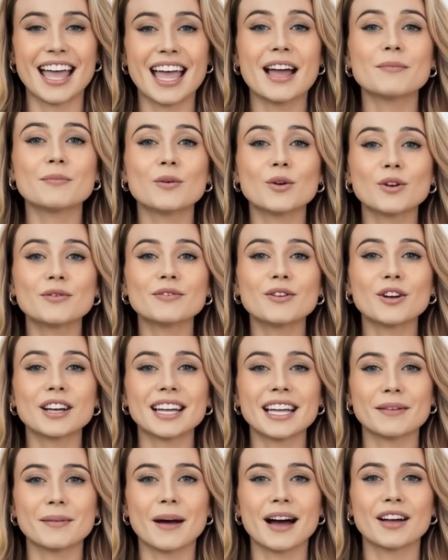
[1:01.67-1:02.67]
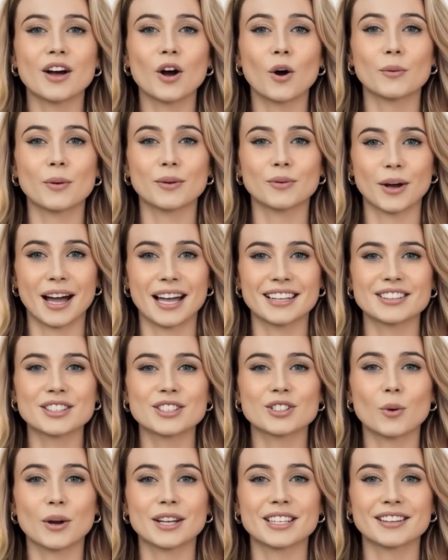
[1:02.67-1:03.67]
Improve your email open rate to
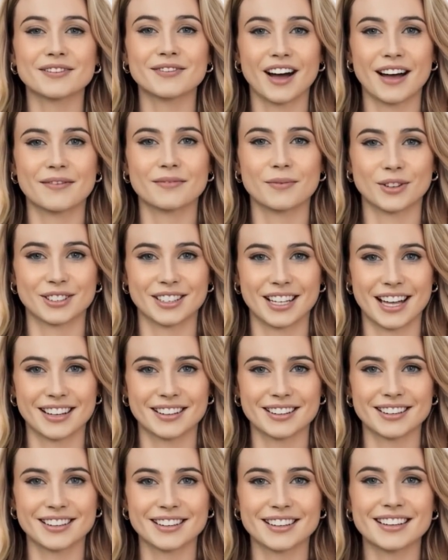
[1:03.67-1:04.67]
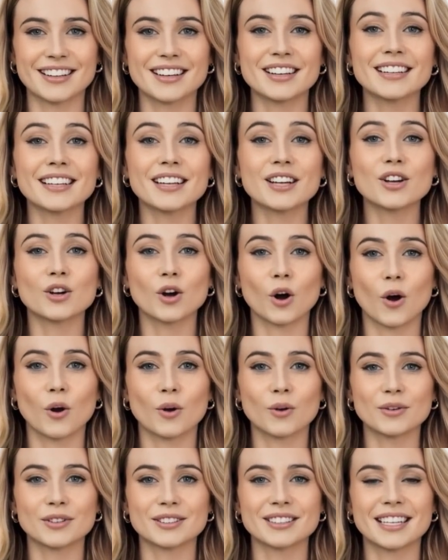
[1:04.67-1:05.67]
25%. Clear
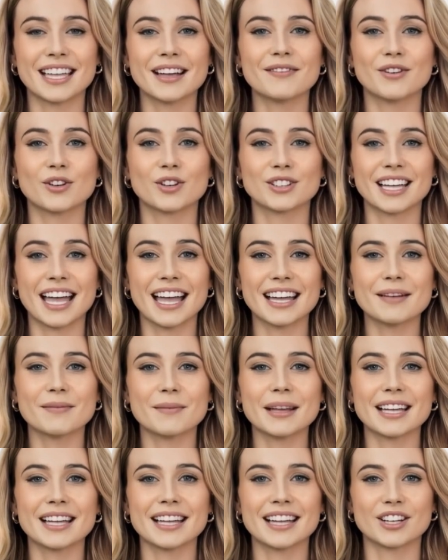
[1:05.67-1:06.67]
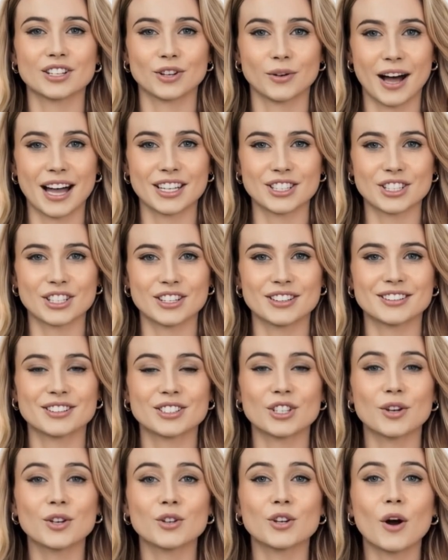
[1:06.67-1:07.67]
goals give your data meaning and direction
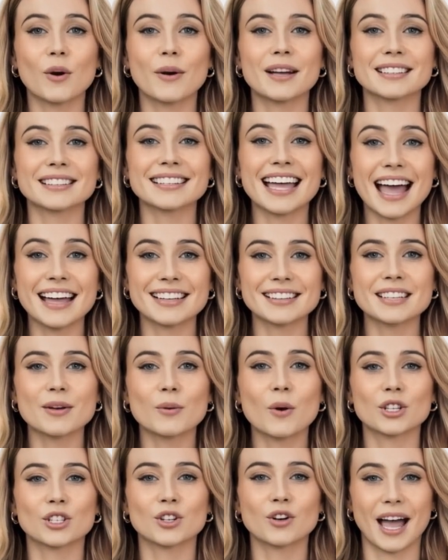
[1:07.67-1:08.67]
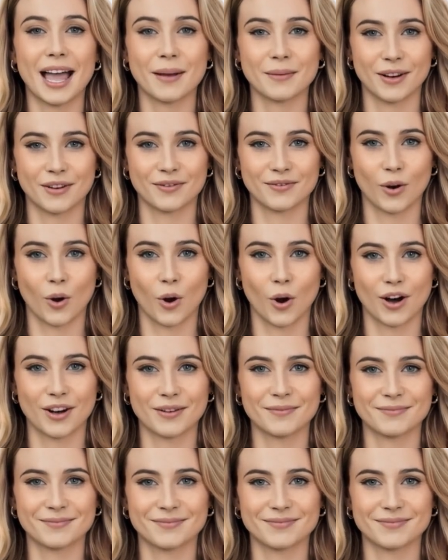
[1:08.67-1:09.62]
so you know exactly what you're aiming for.